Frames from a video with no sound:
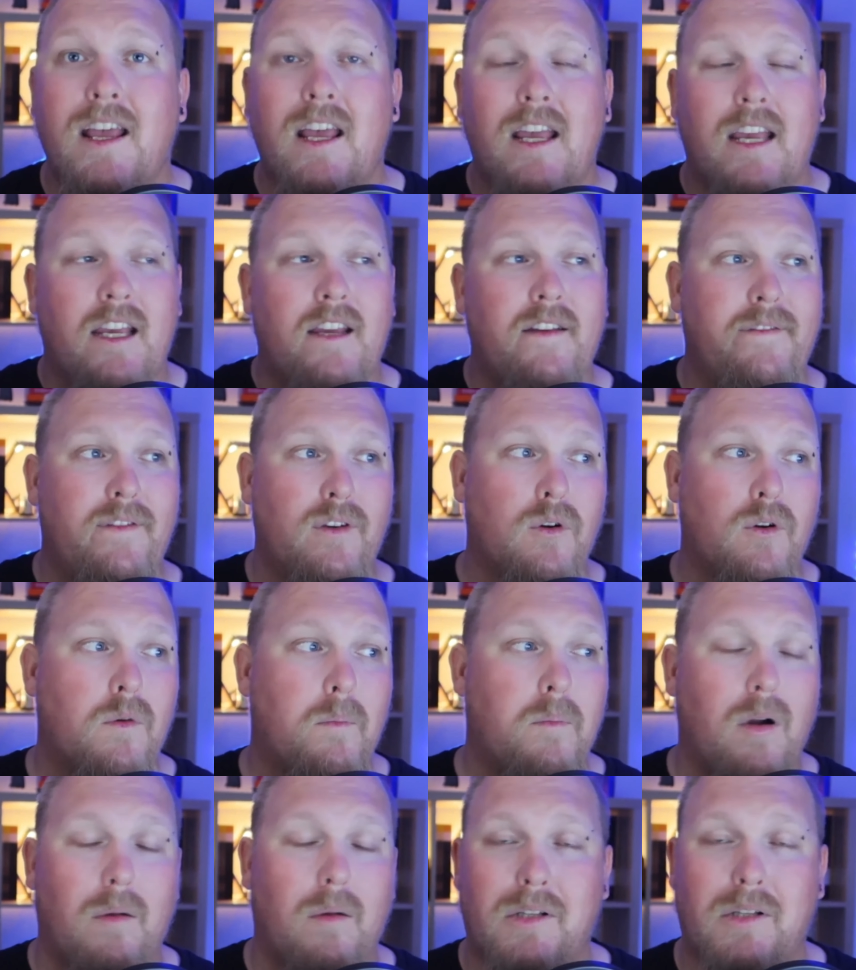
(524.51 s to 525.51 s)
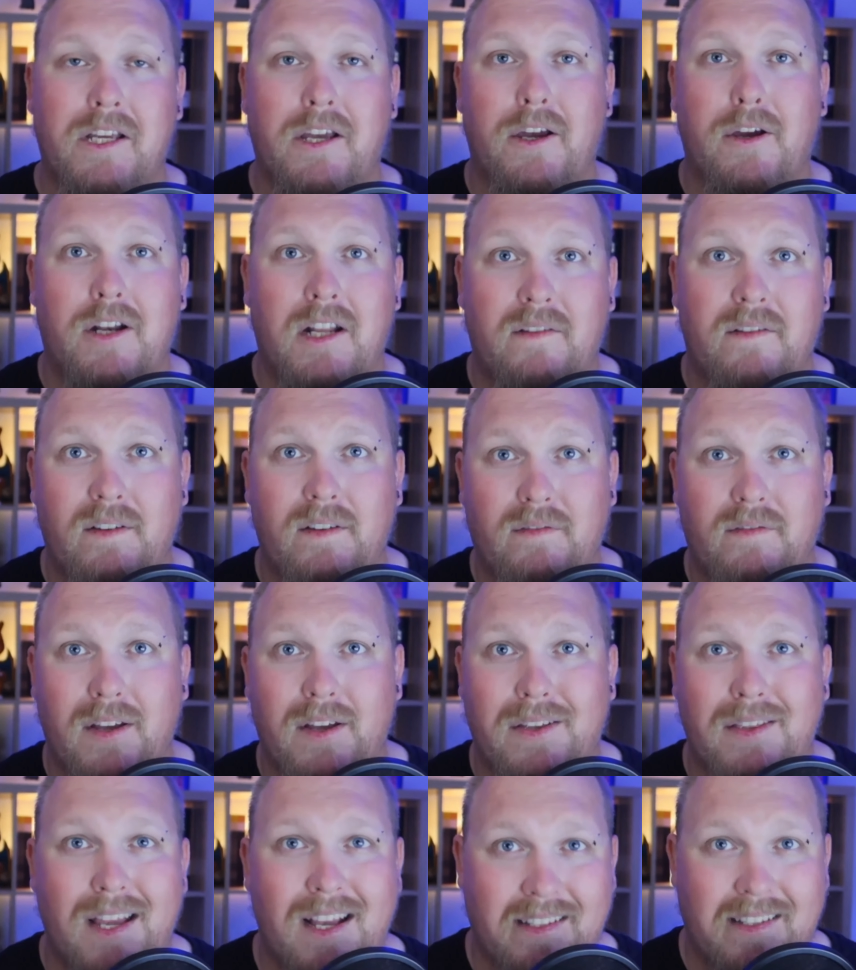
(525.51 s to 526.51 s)
if you're probably earning
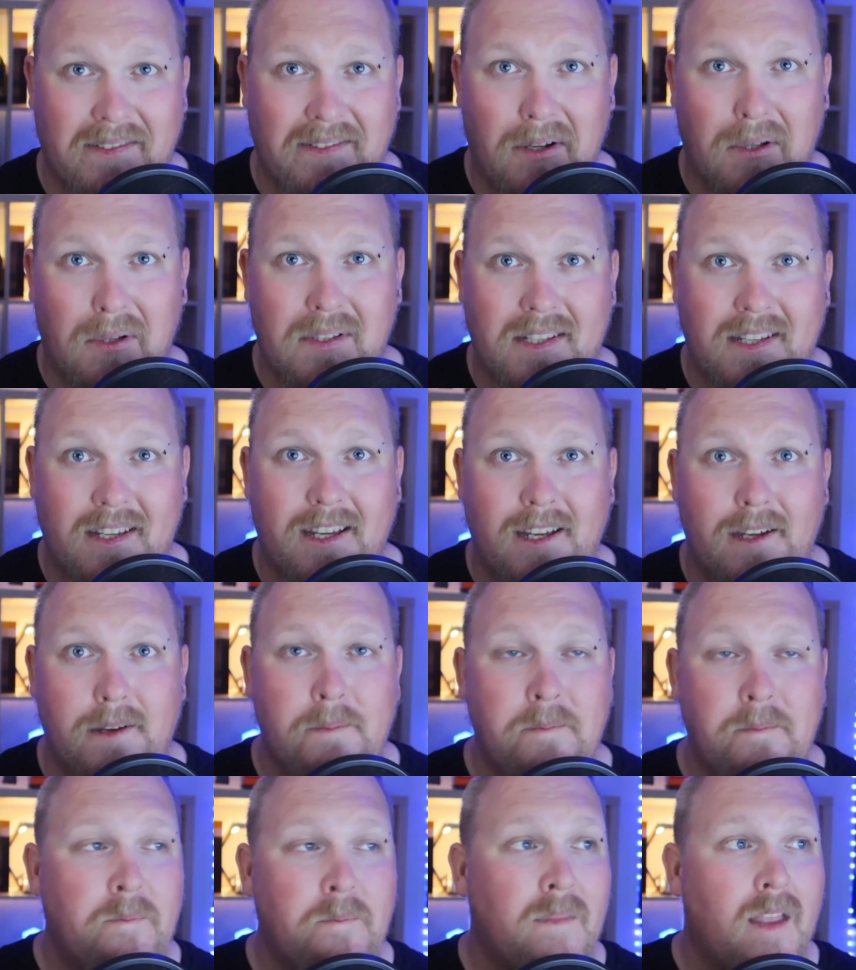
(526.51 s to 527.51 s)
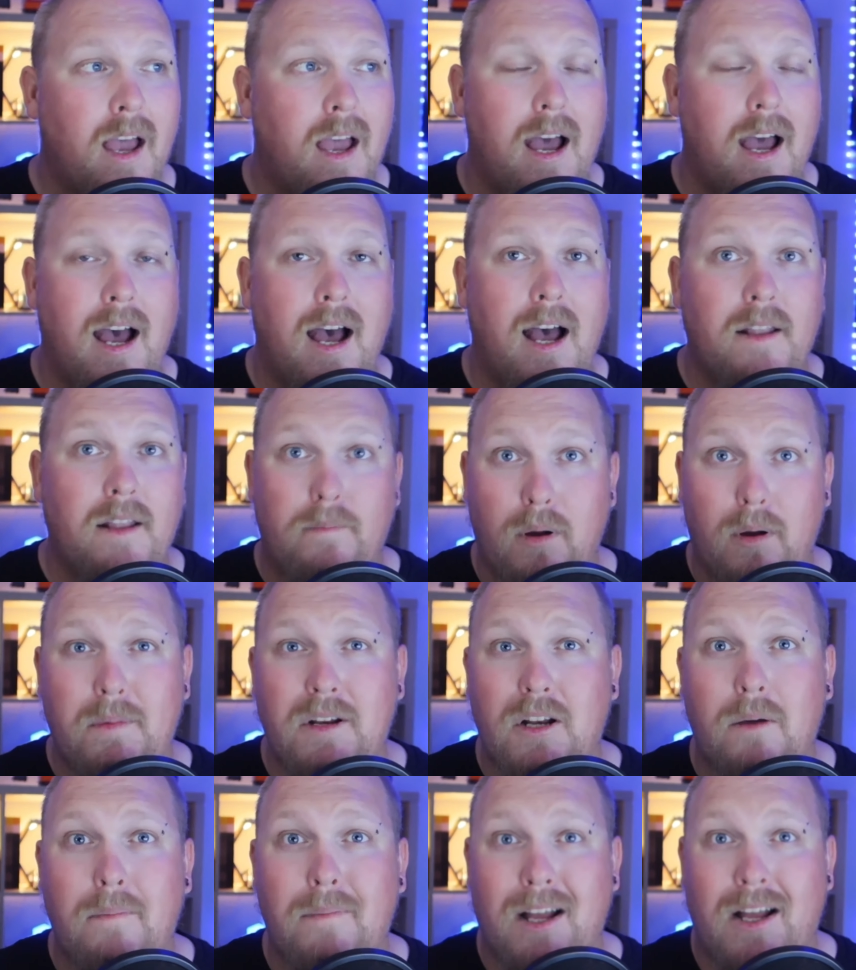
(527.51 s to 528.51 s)
$15,000 a year? Probably
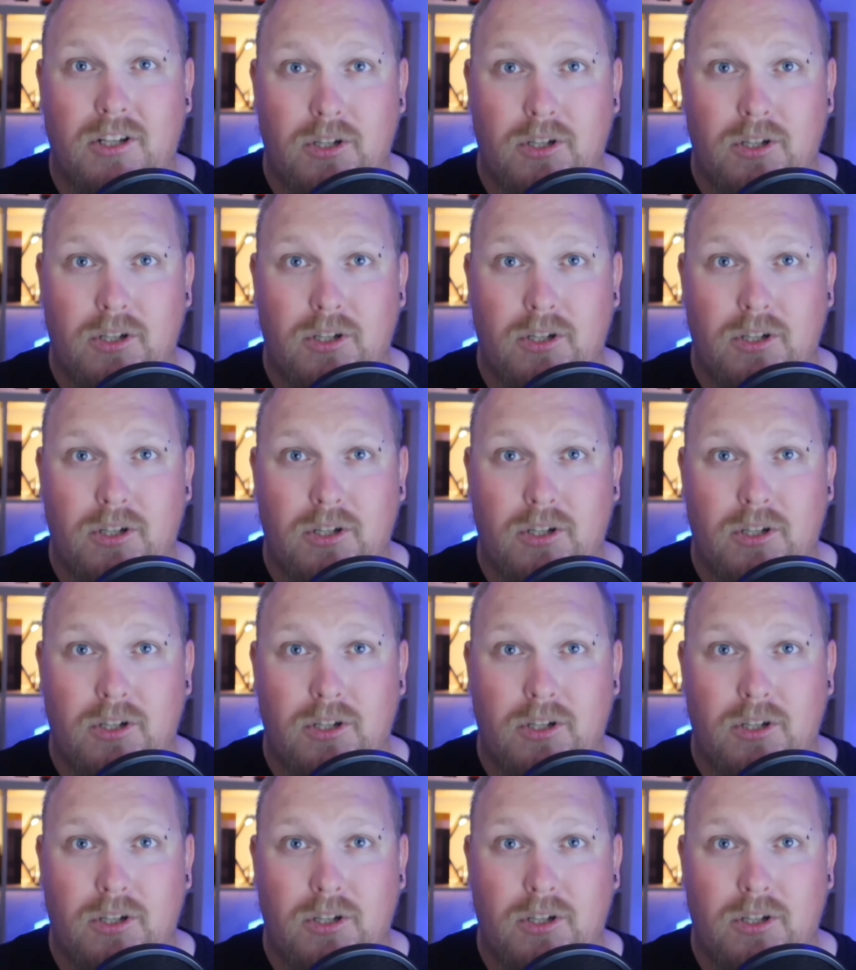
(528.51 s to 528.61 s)
not much.